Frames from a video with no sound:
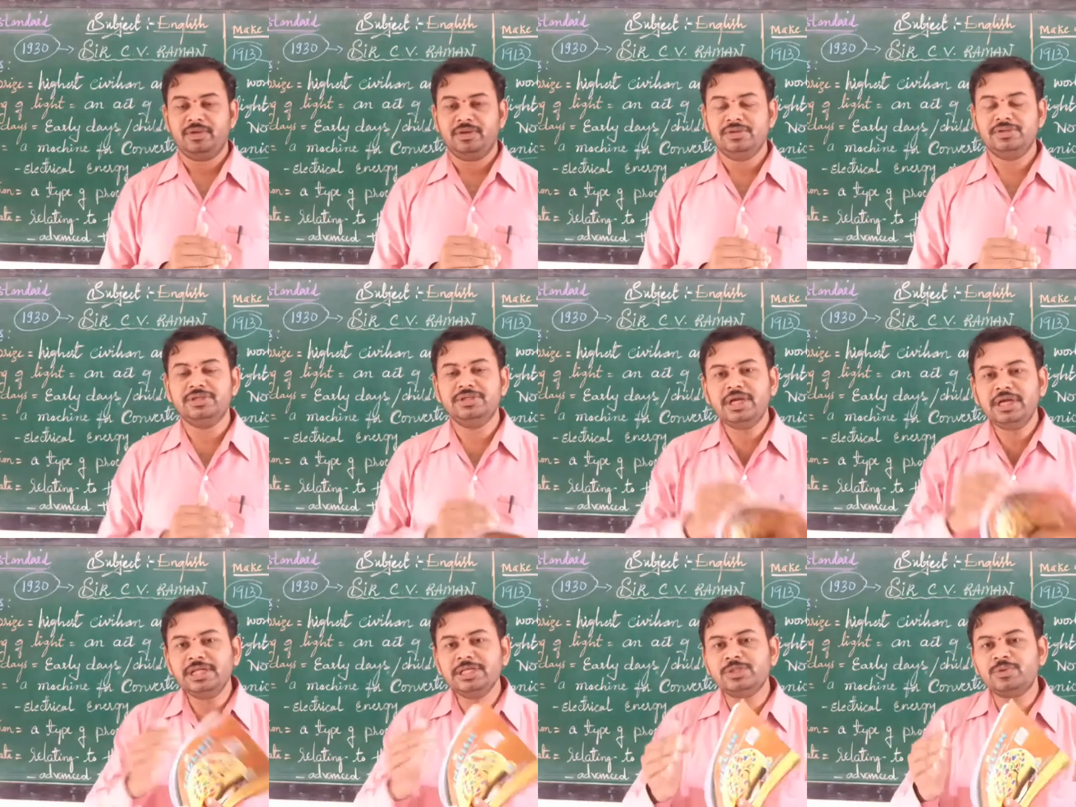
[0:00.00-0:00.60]
So
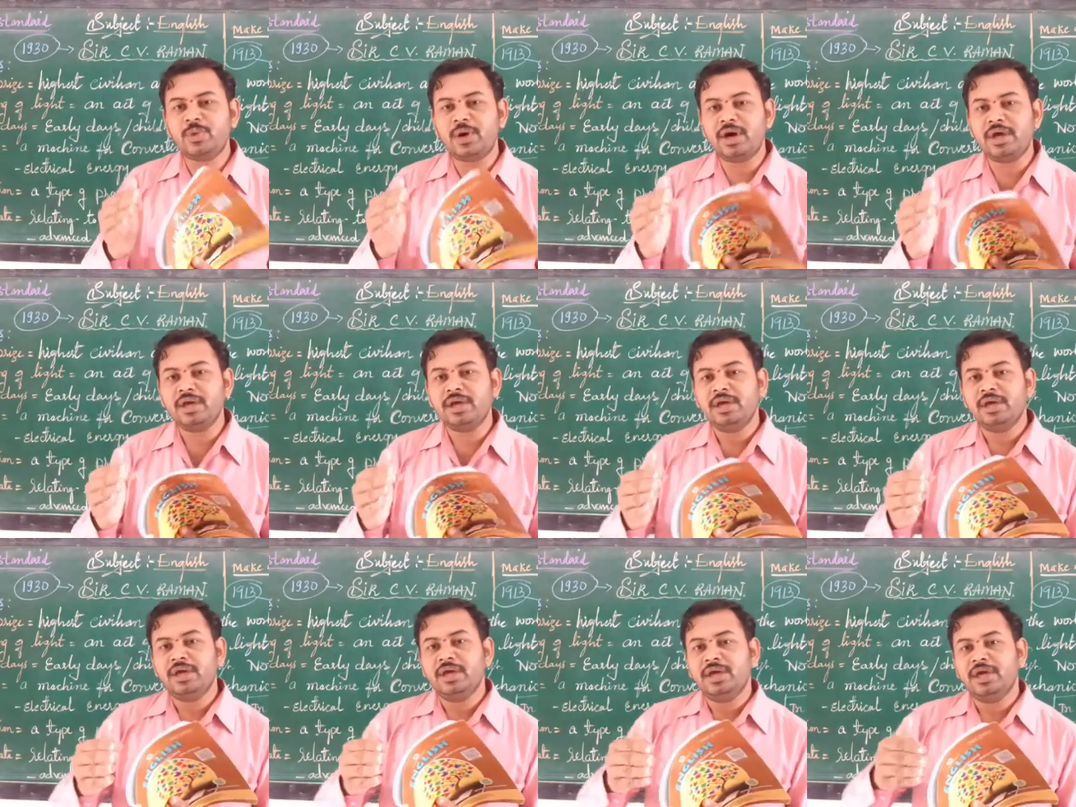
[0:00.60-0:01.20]
that is
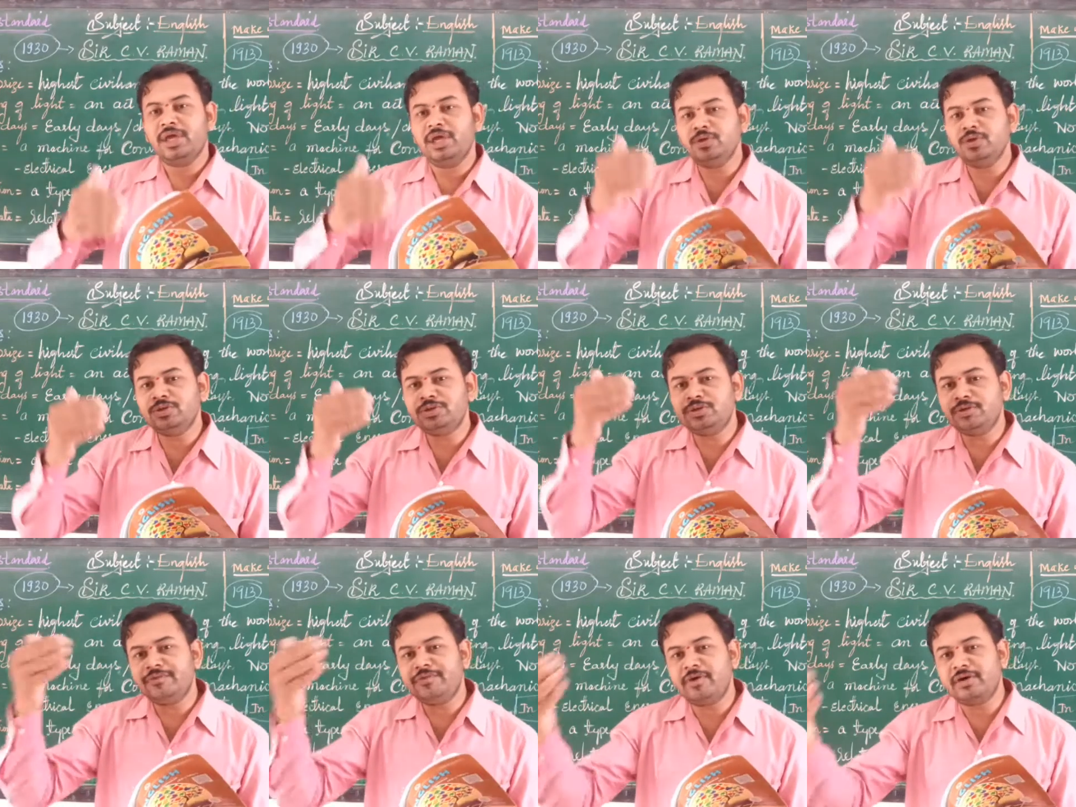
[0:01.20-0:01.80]
why he used
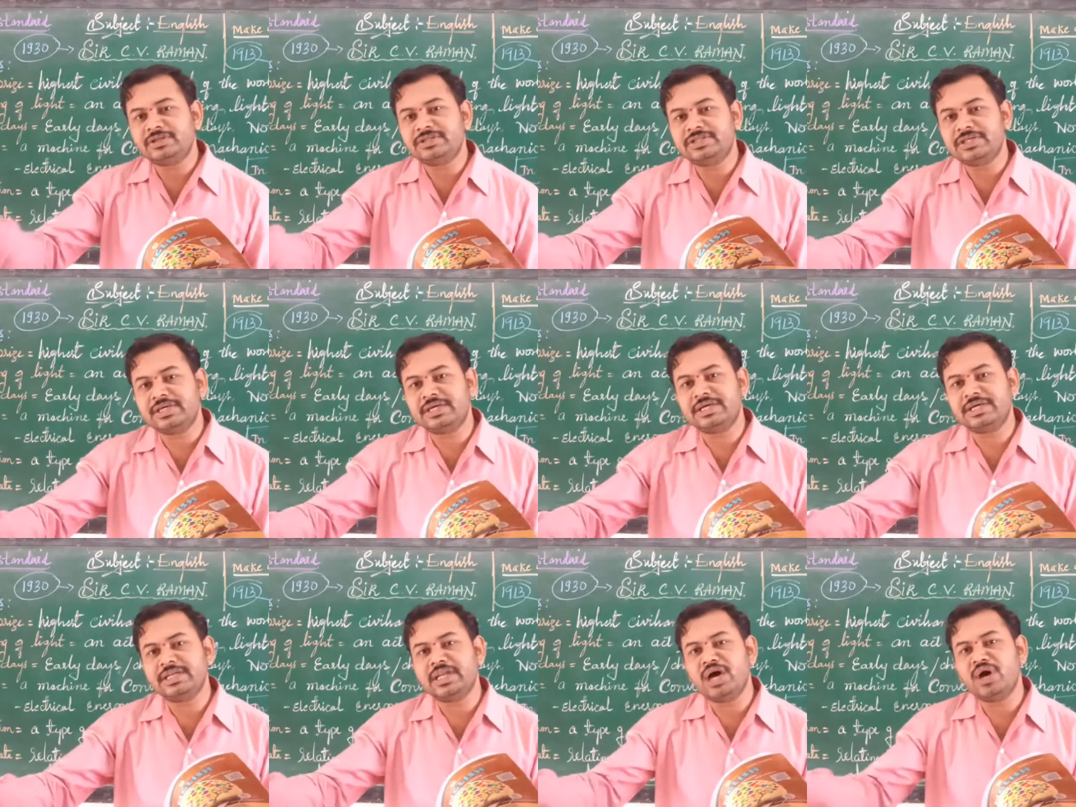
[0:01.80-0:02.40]
to fall
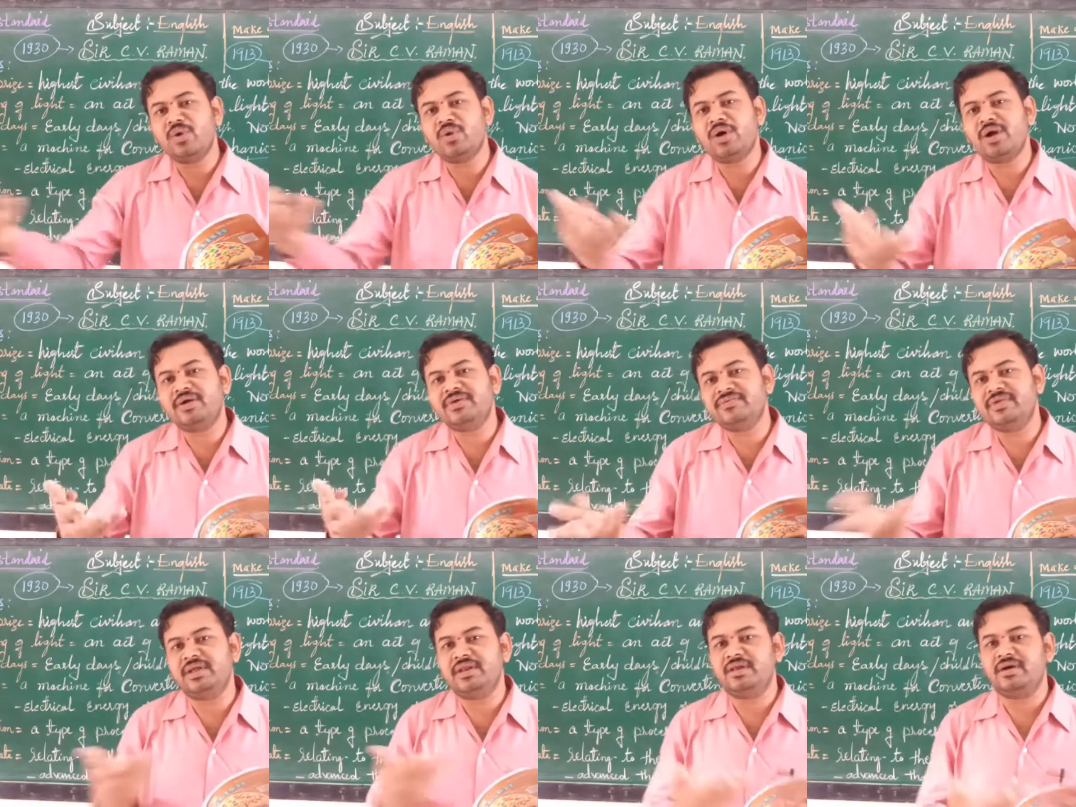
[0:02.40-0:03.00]
sick now
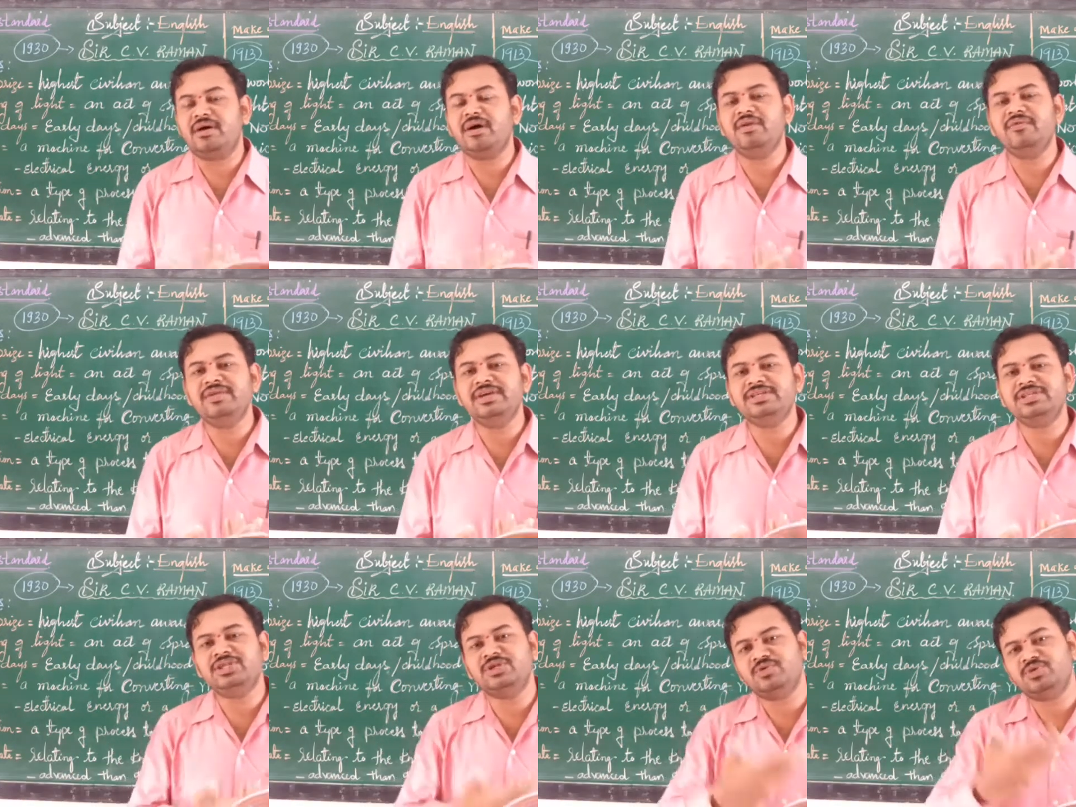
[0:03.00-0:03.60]
and then.
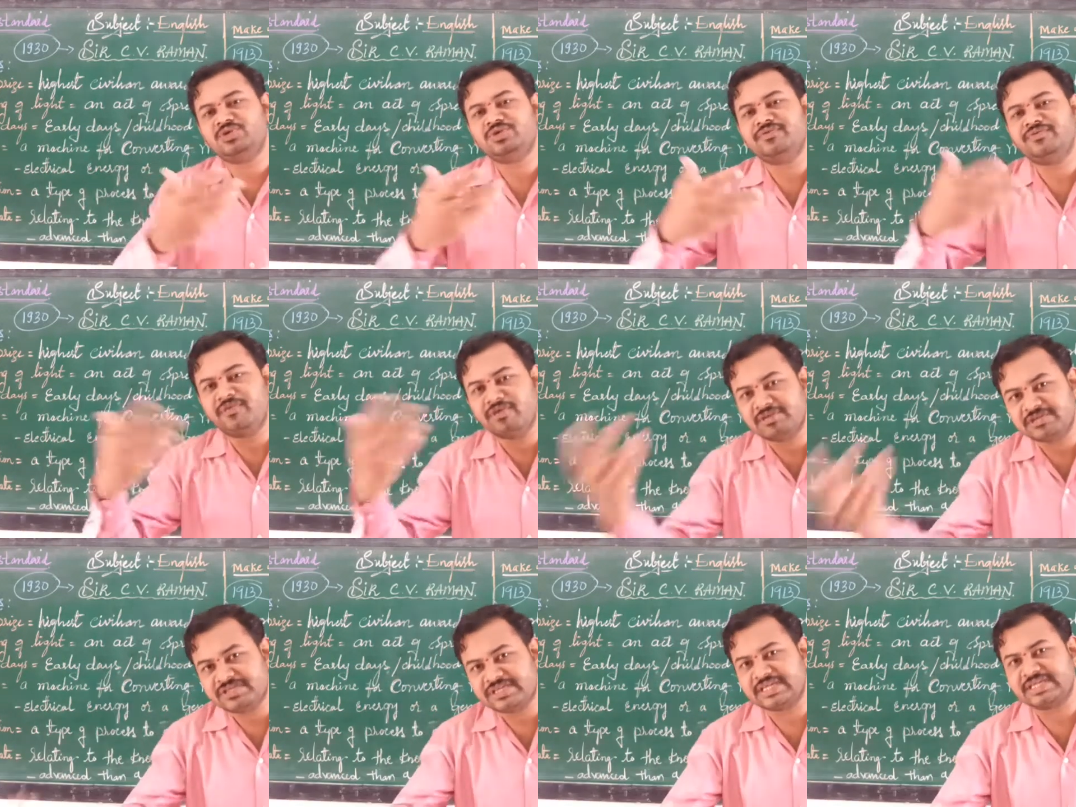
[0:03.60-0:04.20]
Always he used to
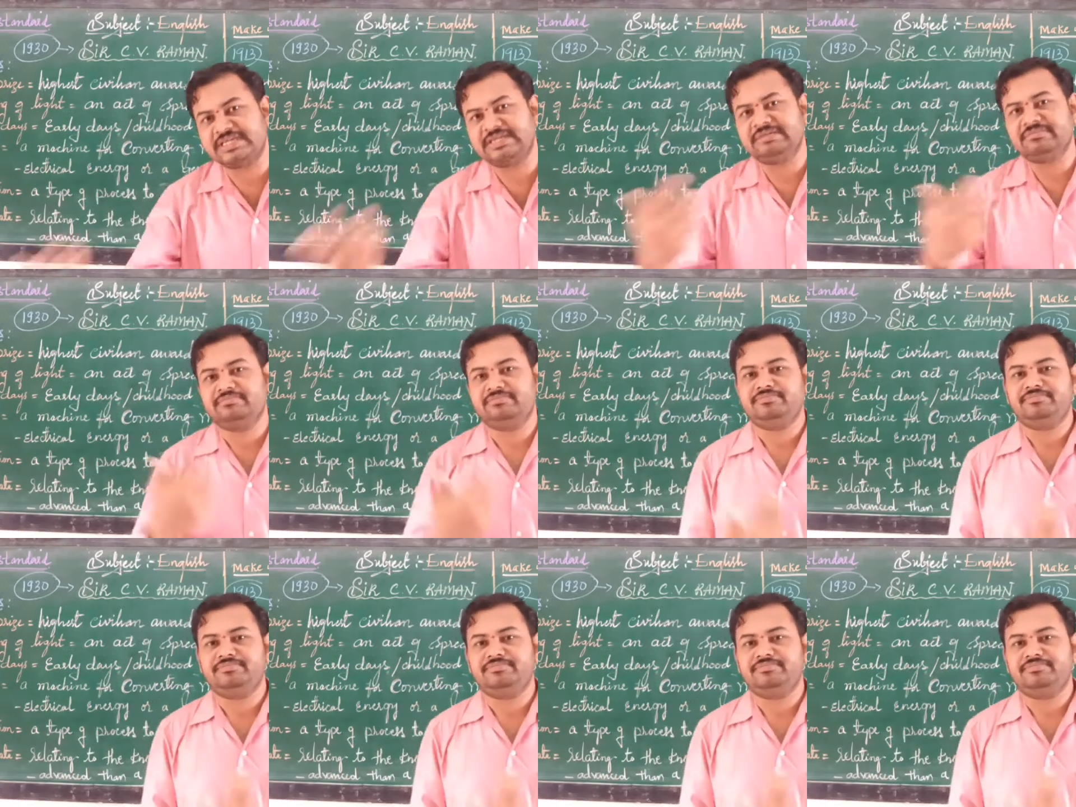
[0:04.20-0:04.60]
fall sick.